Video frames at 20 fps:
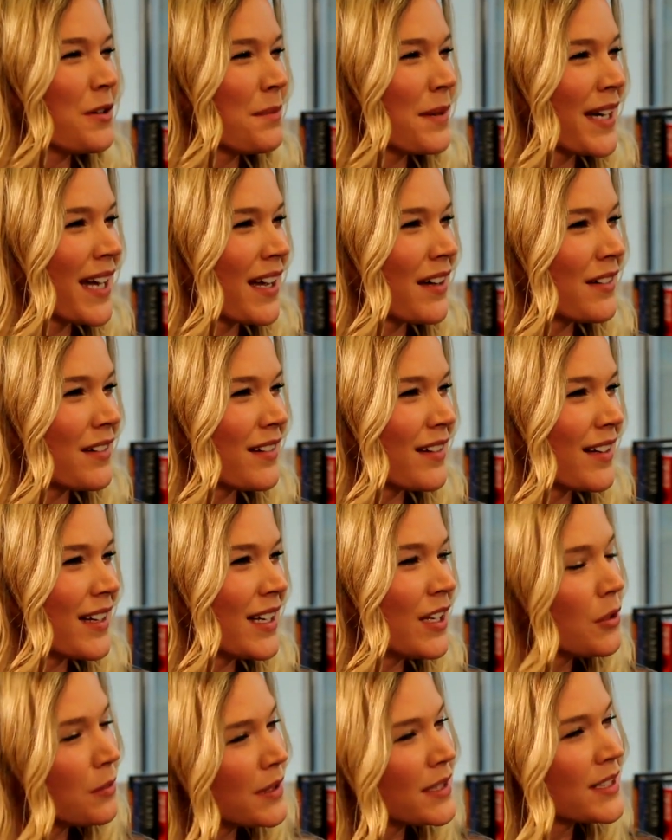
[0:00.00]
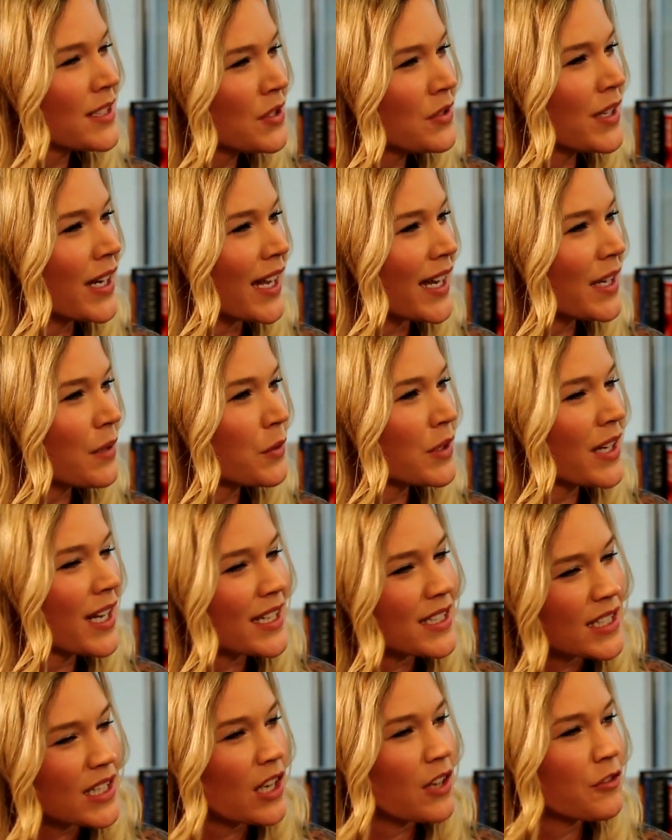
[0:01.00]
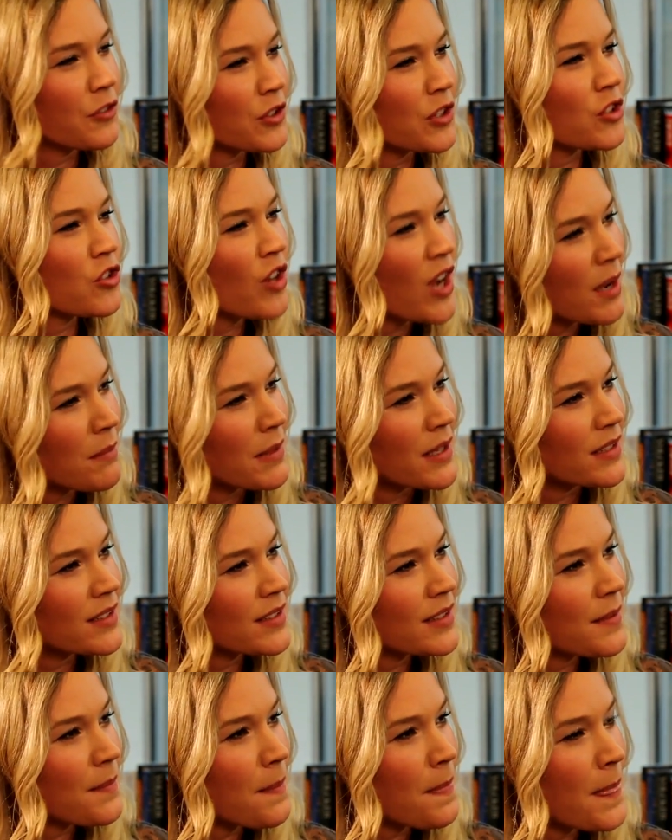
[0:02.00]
have been out a little bit sooner and I wouldn't have had to go through the dramas.